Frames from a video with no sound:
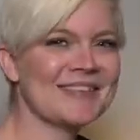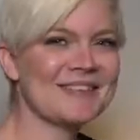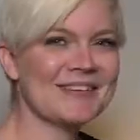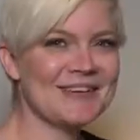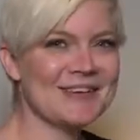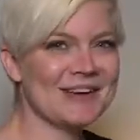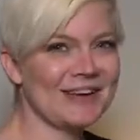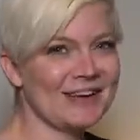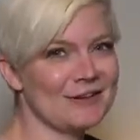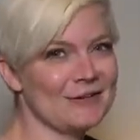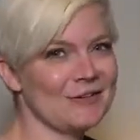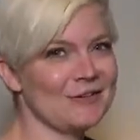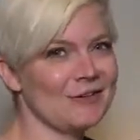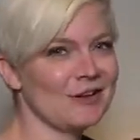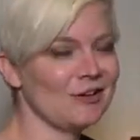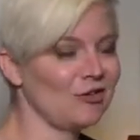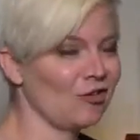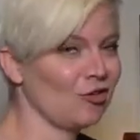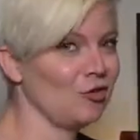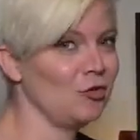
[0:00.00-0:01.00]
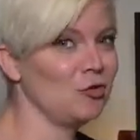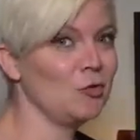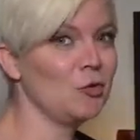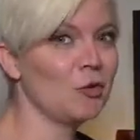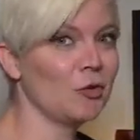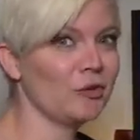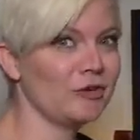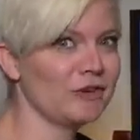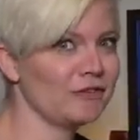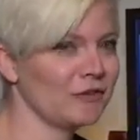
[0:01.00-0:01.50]
what you can do is you can just
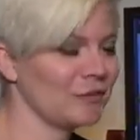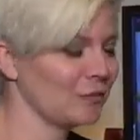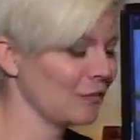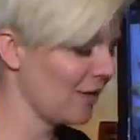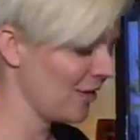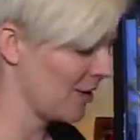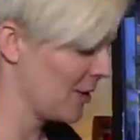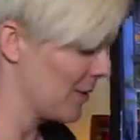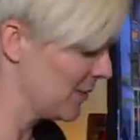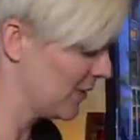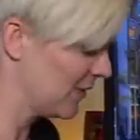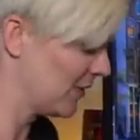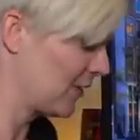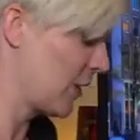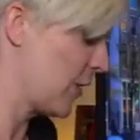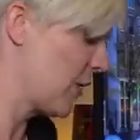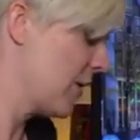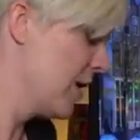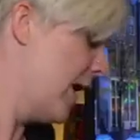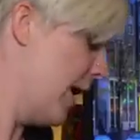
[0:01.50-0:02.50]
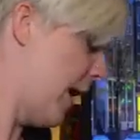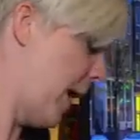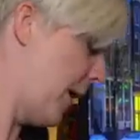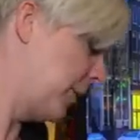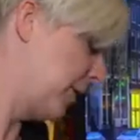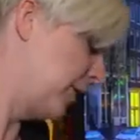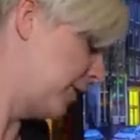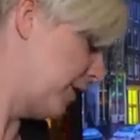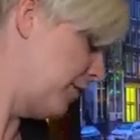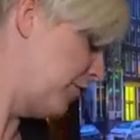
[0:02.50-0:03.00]
doodle different rhythms. So I'm
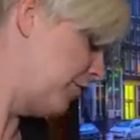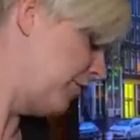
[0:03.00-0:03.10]
going to write